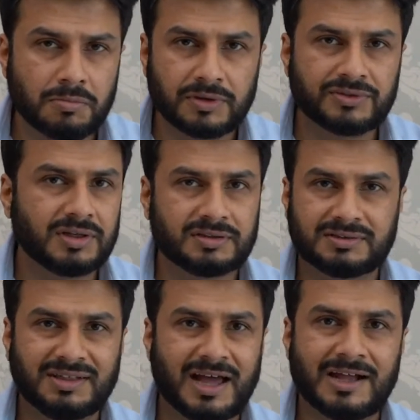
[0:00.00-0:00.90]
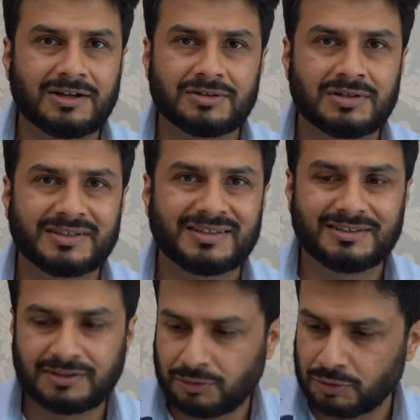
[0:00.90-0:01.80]
seriously, I couldn't
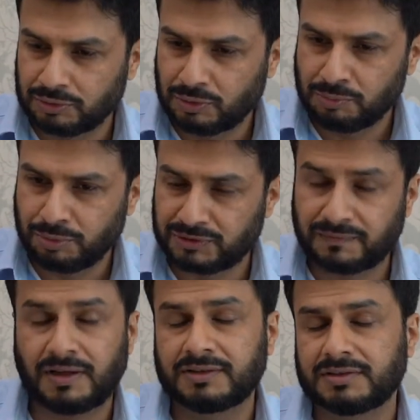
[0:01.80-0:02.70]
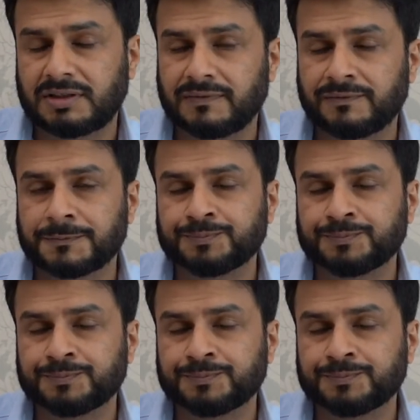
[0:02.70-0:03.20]
go through books fast enough.